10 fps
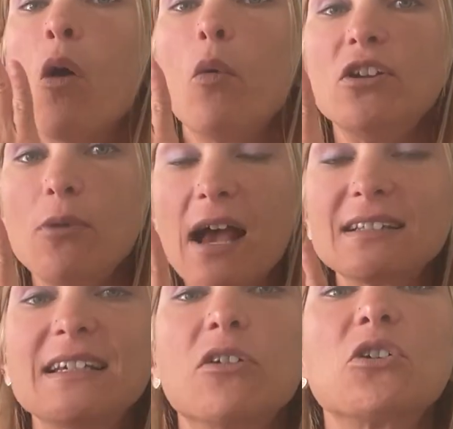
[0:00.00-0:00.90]
When you
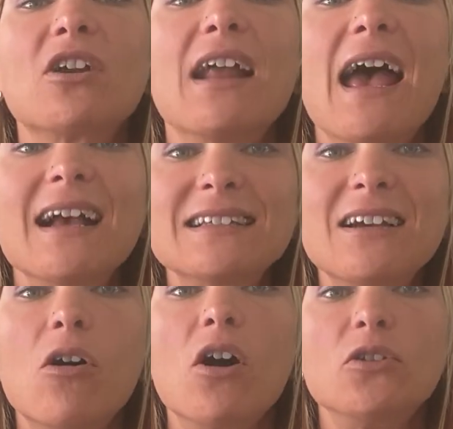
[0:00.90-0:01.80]
exhale, you're gonna
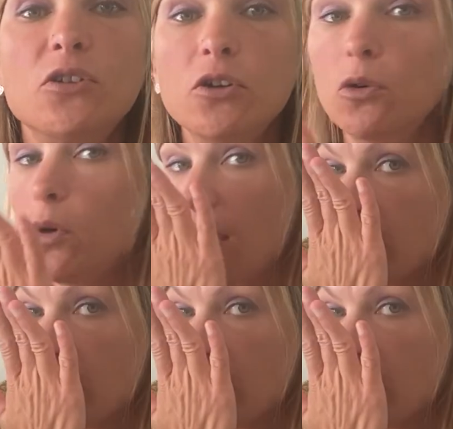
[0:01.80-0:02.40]
exhale on 2,